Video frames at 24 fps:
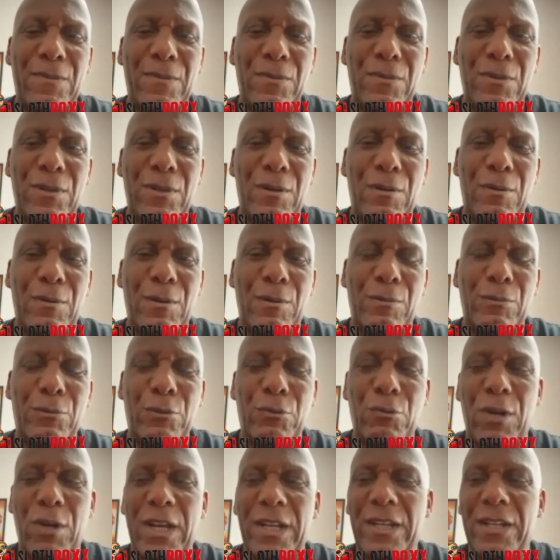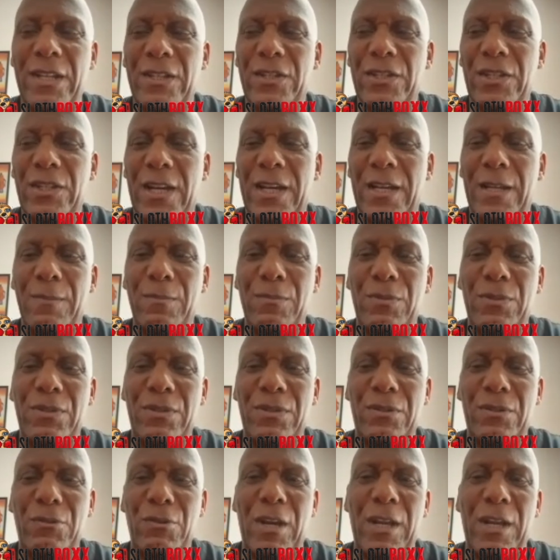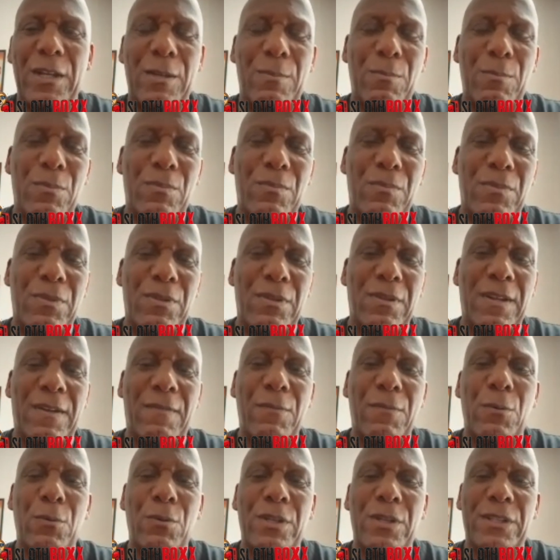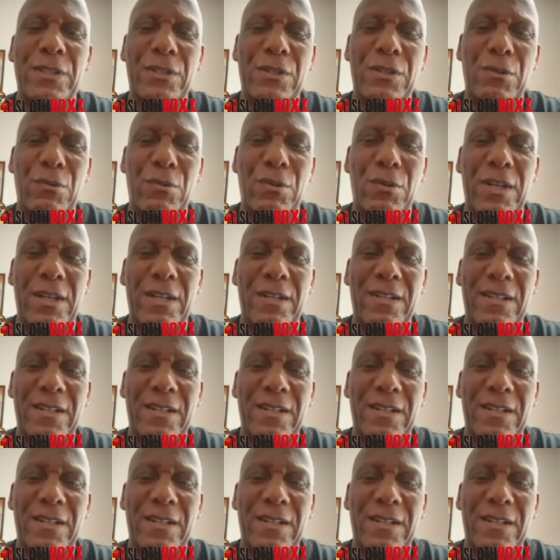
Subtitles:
So I was training James, trained him enough all his career.